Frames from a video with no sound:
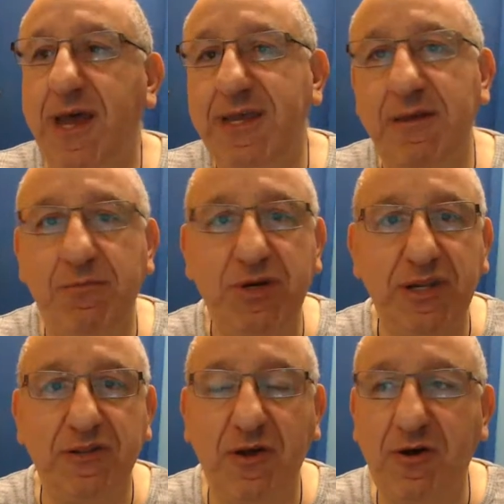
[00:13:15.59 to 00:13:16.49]
I can
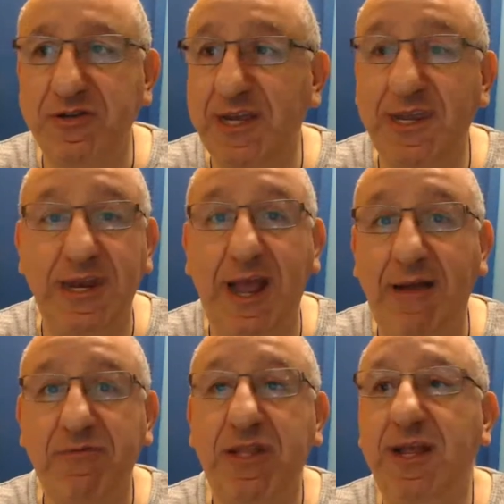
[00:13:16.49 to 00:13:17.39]
bring dogs, I can
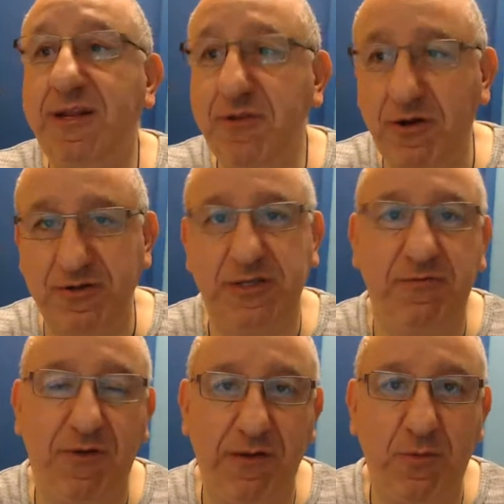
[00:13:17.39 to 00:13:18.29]
have 10 dogs
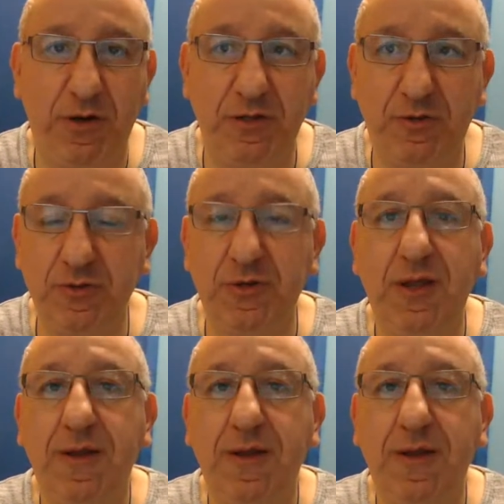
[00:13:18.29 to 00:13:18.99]
if I wanted to,